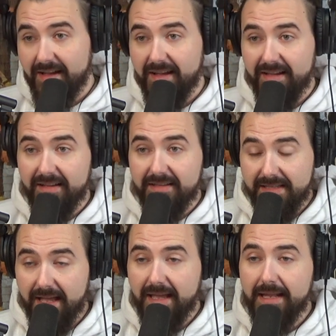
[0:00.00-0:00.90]
Really?
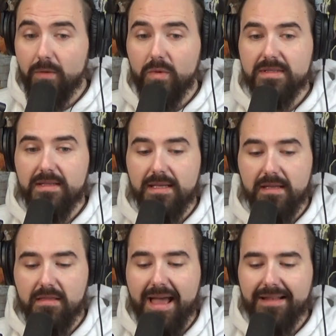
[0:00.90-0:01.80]
Yeah, and it was
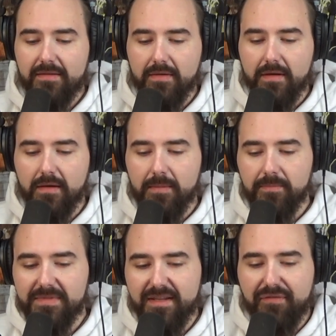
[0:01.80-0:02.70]
that
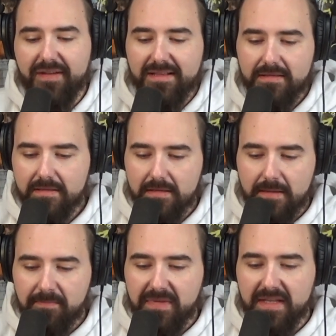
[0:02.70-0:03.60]
defense
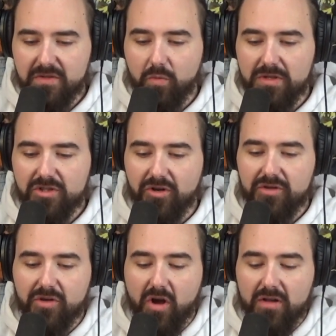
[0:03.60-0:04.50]
is what
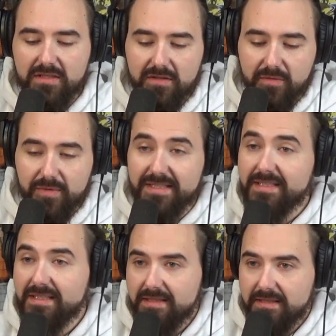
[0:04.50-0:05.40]
started to cause the
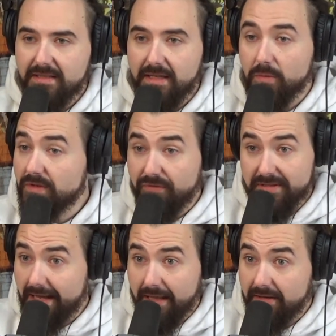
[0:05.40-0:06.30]
resistance. It was the
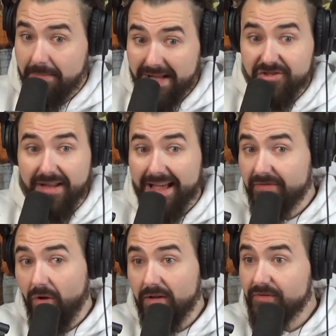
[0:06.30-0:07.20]
first ally, imagine, out
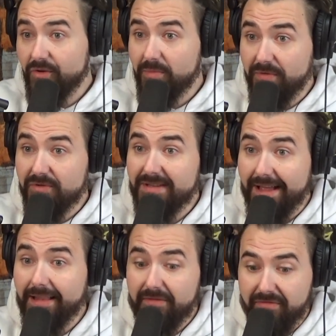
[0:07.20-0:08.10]
of all of Europe, the first
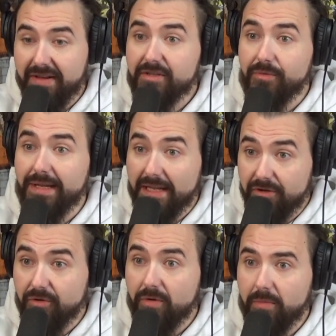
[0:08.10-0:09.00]
ally victory in
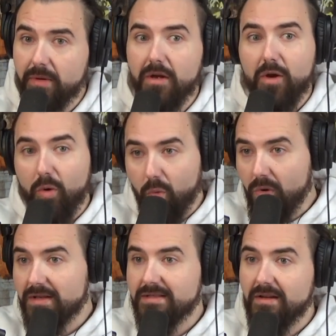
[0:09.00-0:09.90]
Europe
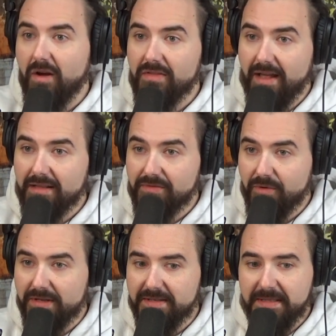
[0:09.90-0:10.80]
was on the island of
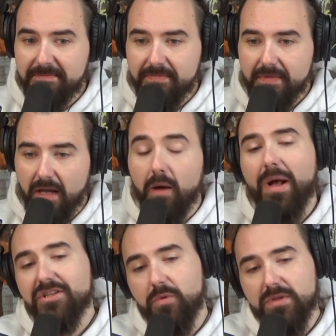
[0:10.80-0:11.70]
Crete. Well,
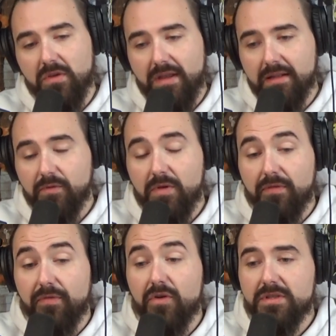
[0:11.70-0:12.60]
actually, it wasn't on the island of Crete.
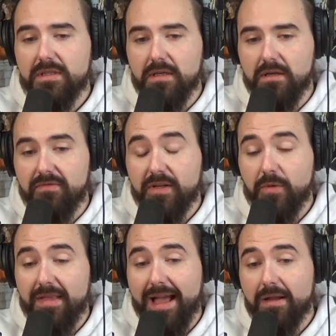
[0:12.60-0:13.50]
The first
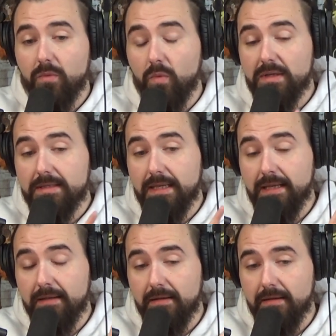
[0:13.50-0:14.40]
victory they had was
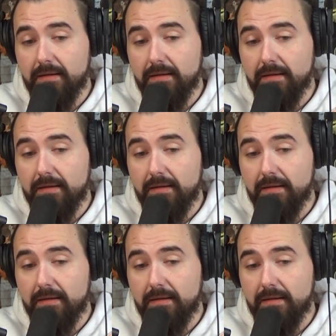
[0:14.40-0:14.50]
in